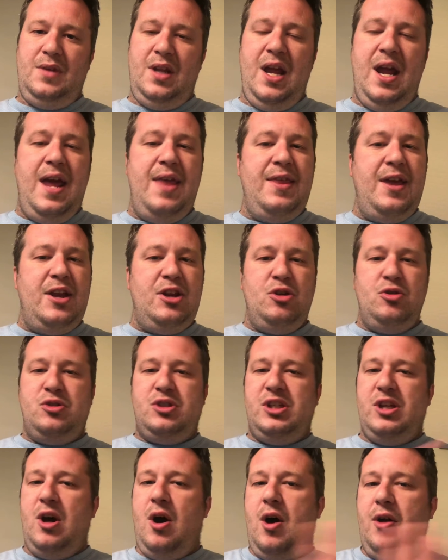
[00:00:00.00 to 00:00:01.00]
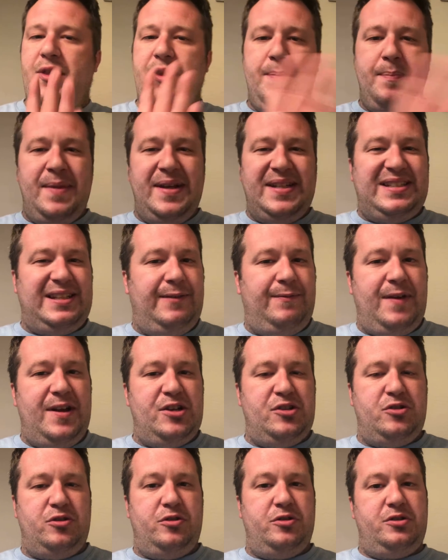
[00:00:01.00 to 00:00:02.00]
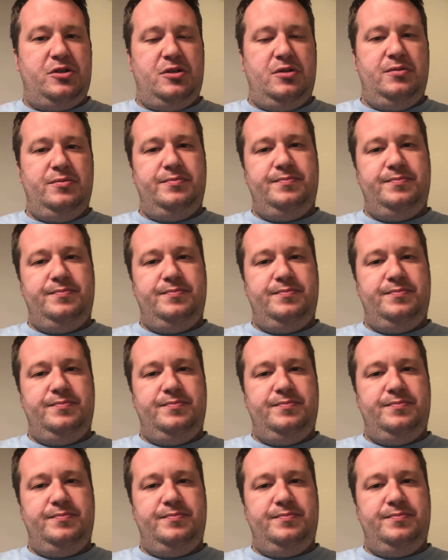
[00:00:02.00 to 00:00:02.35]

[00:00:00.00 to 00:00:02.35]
And then you see all the misadventures.